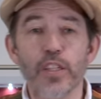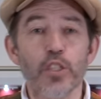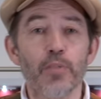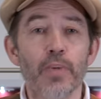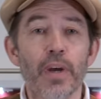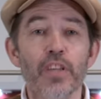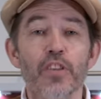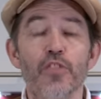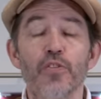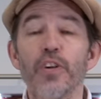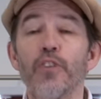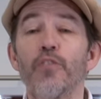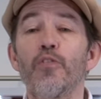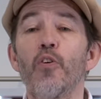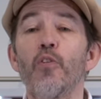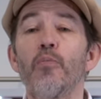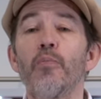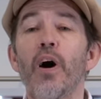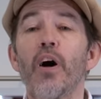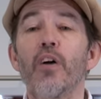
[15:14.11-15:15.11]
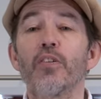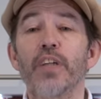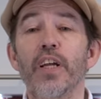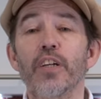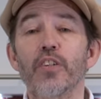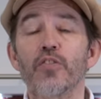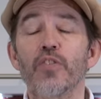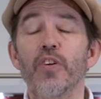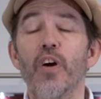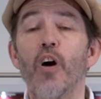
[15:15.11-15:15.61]
It's about three or four miles
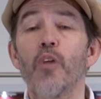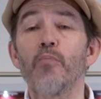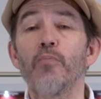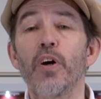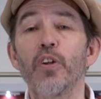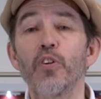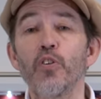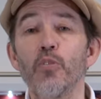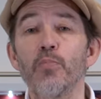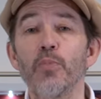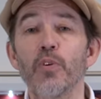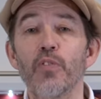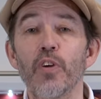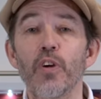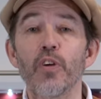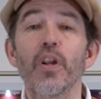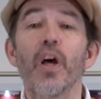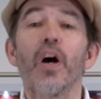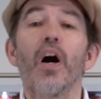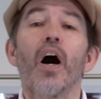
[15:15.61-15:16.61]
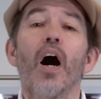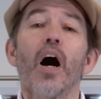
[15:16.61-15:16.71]
extra on my normal route.